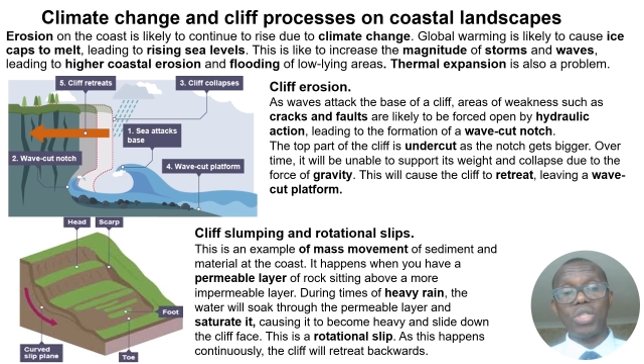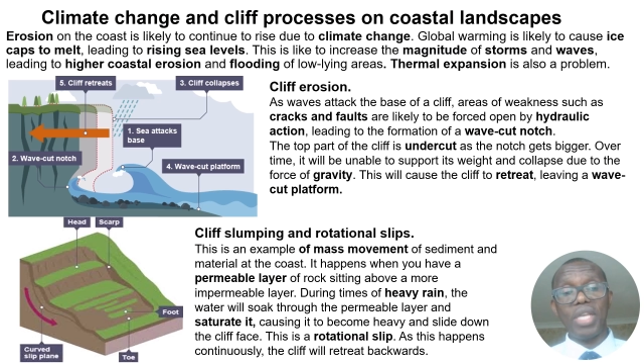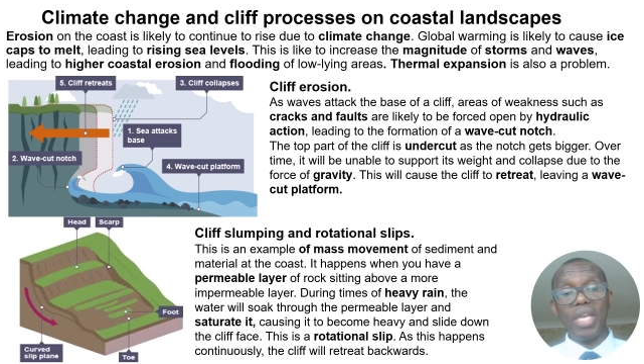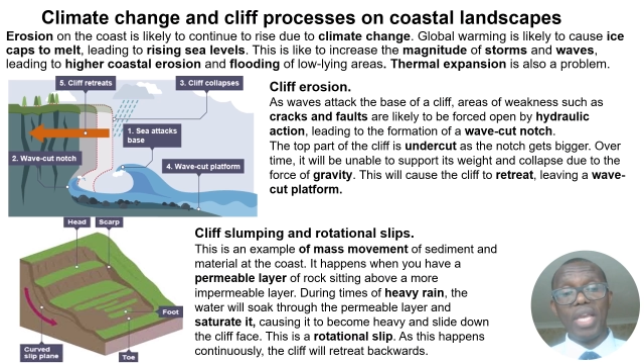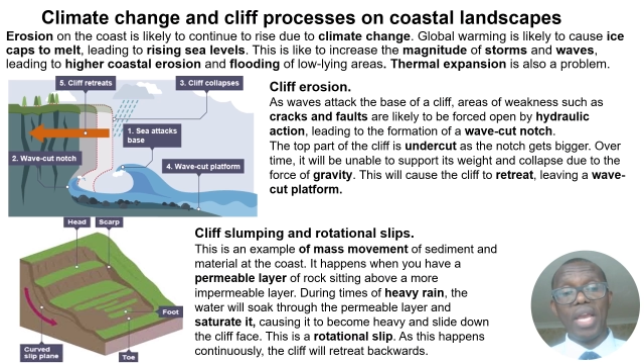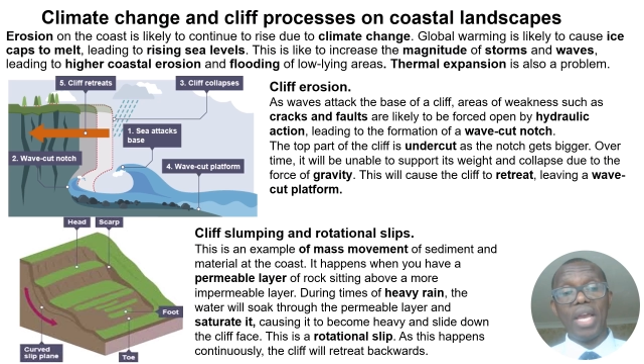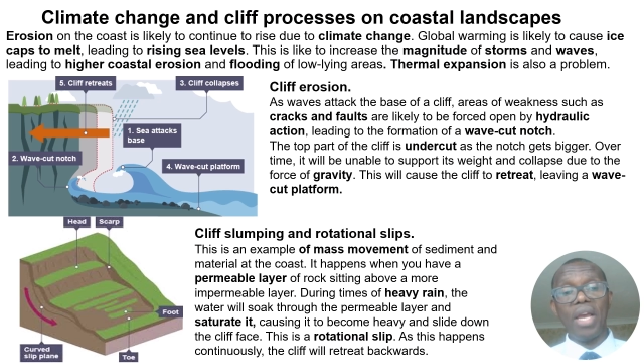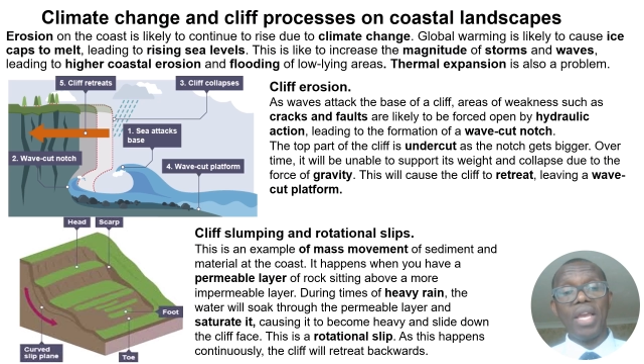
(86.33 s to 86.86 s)

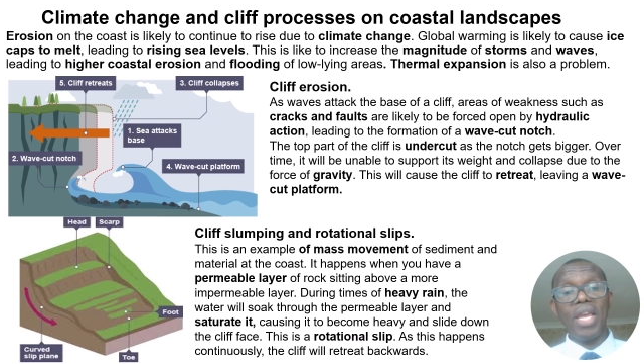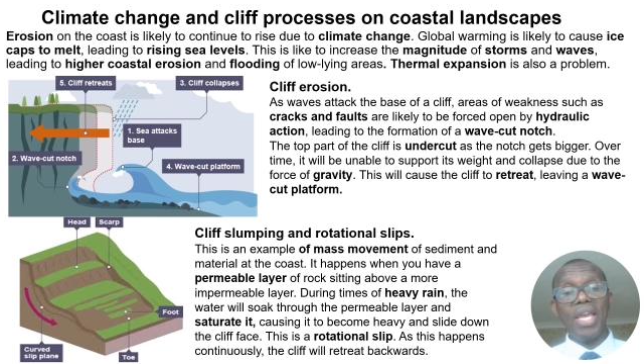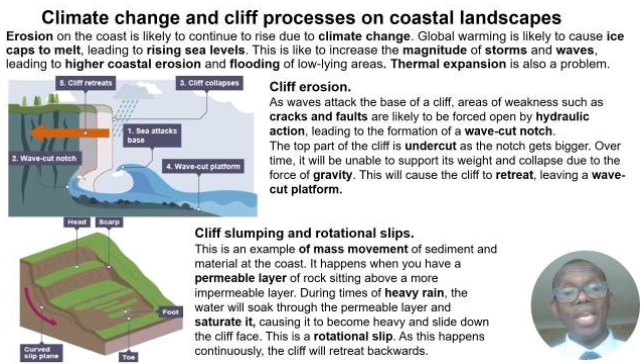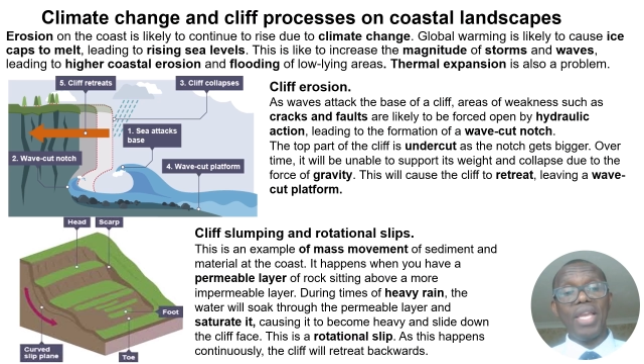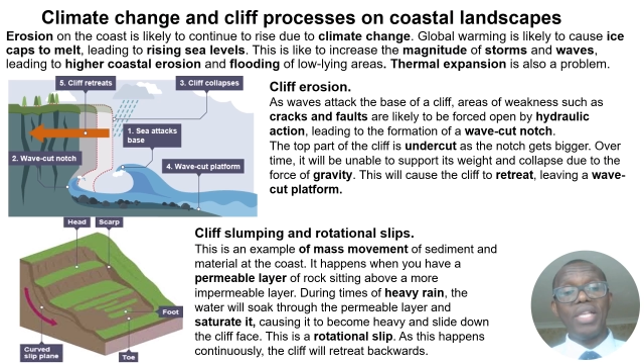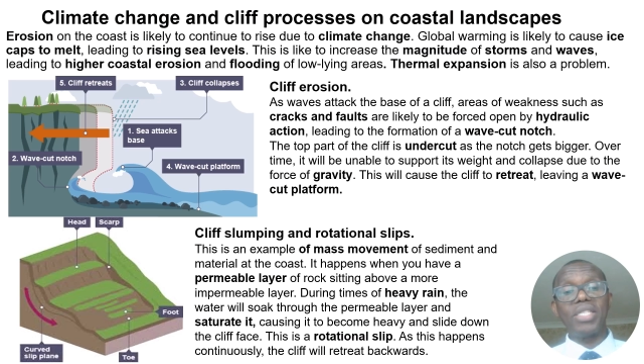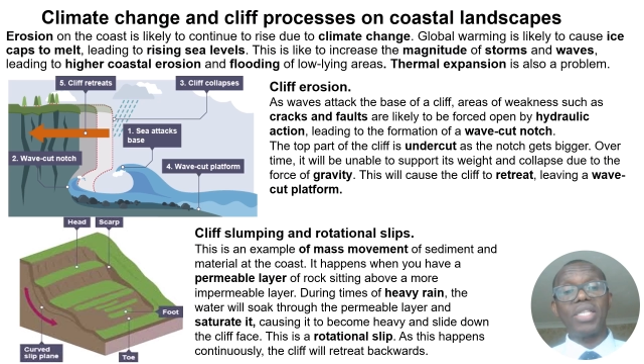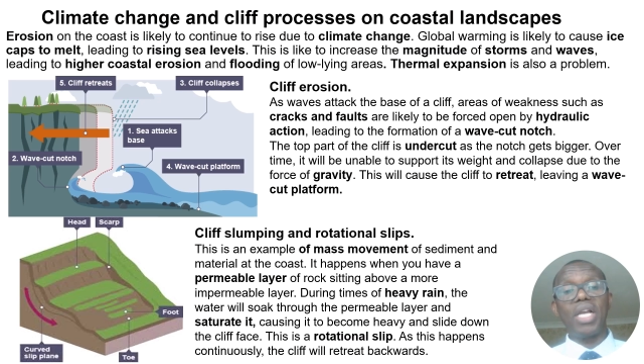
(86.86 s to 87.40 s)
here
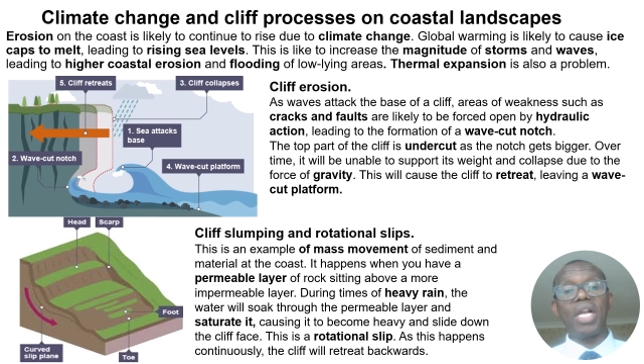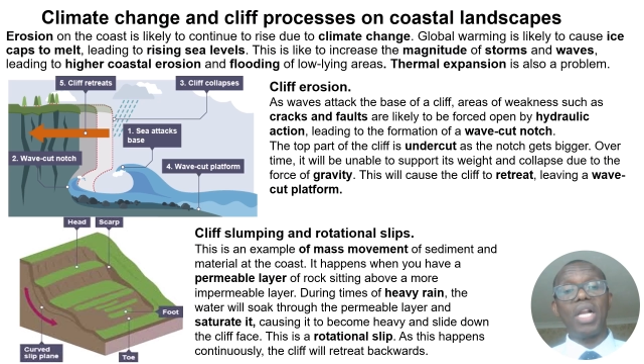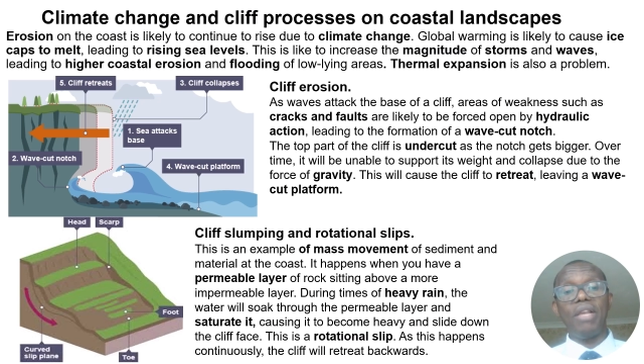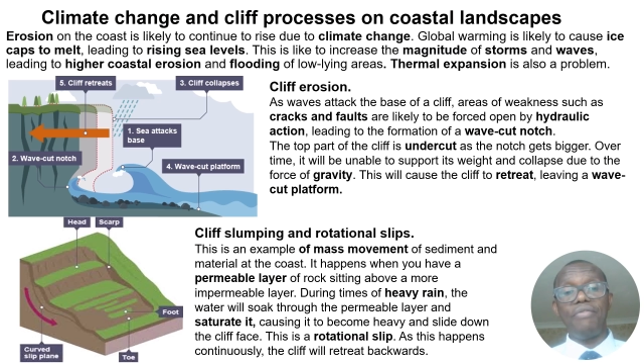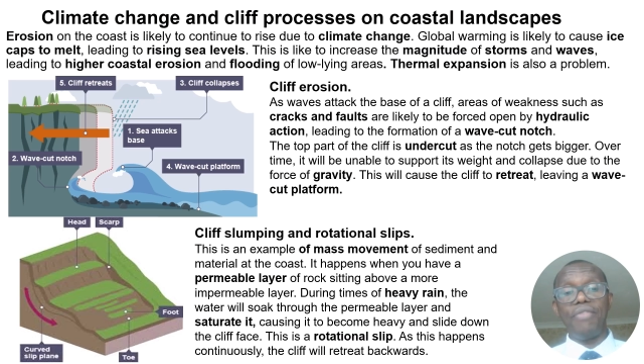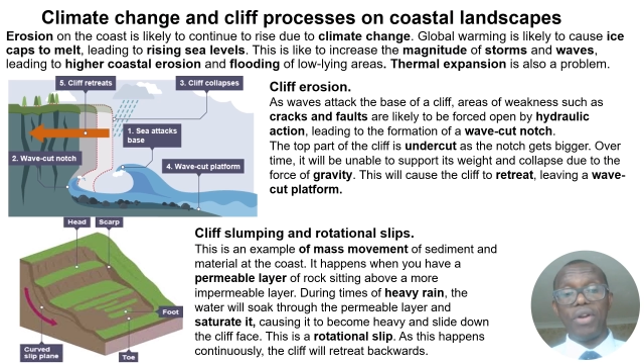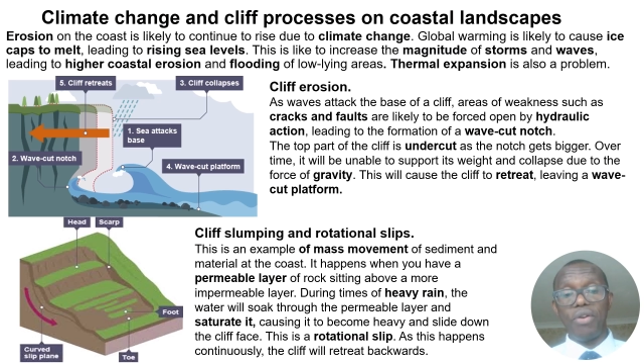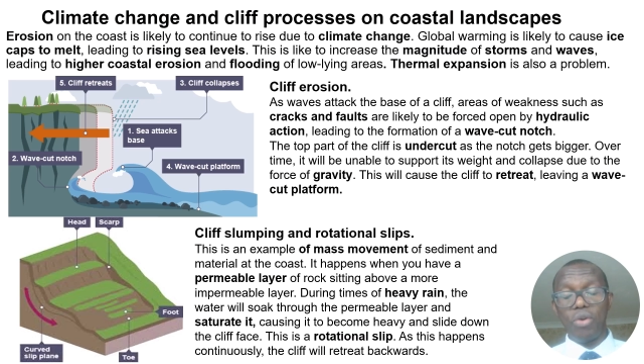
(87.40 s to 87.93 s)
is
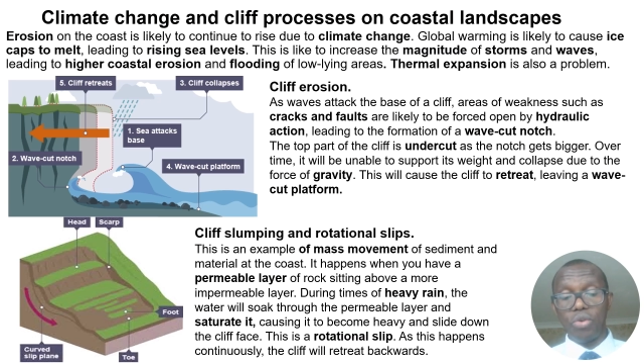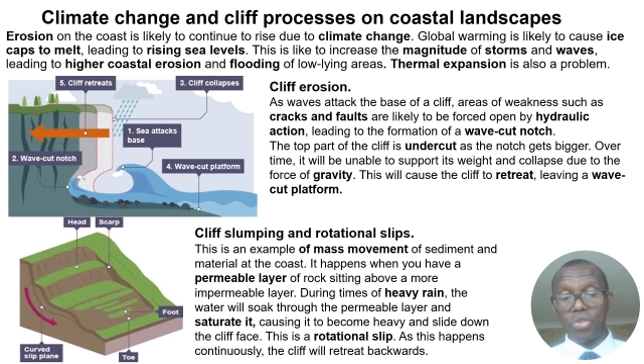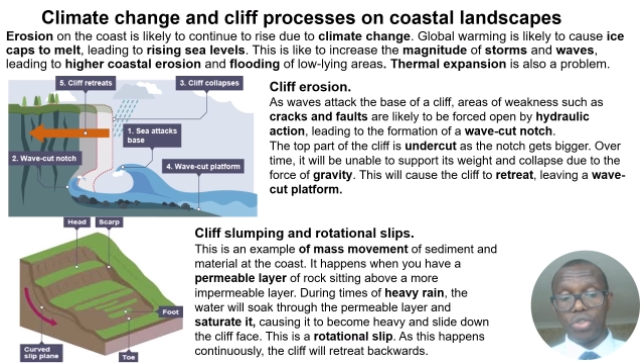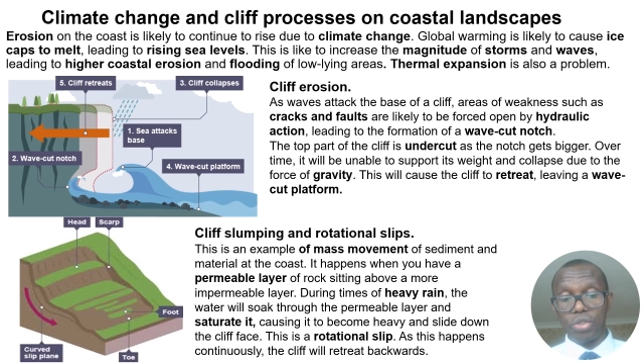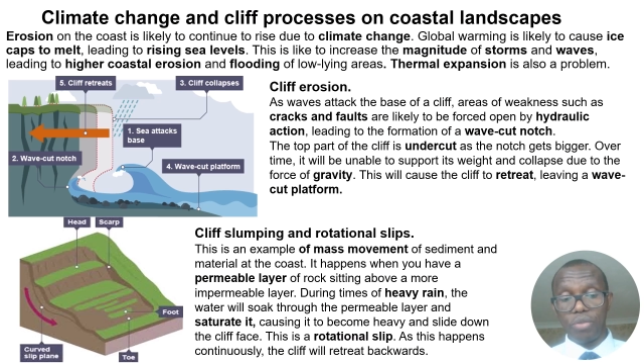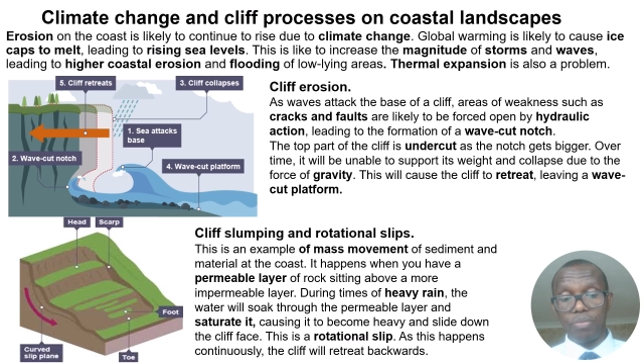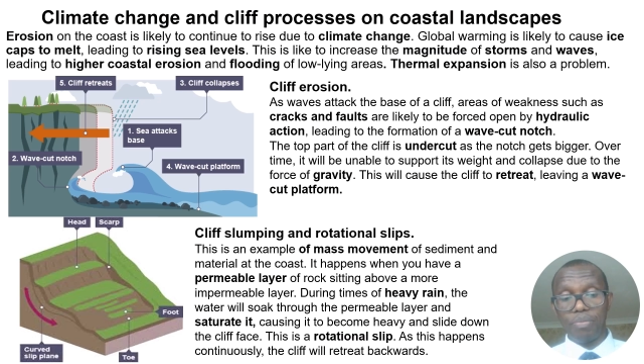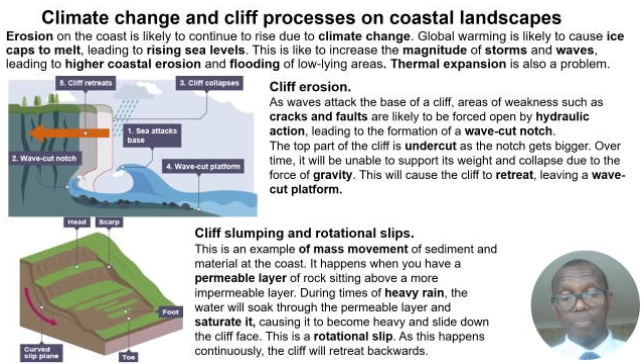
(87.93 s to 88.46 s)
cliff
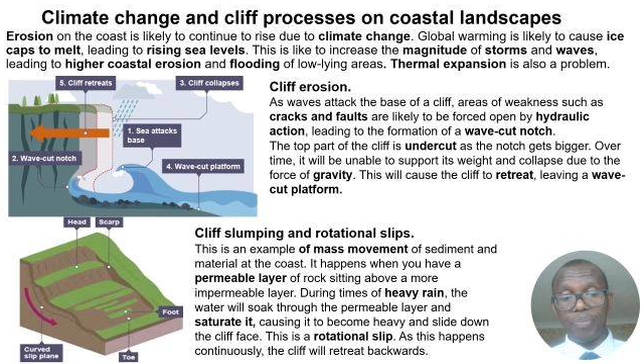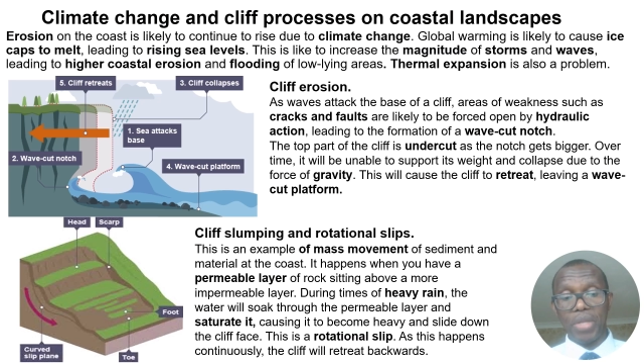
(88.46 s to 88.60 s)
erosion.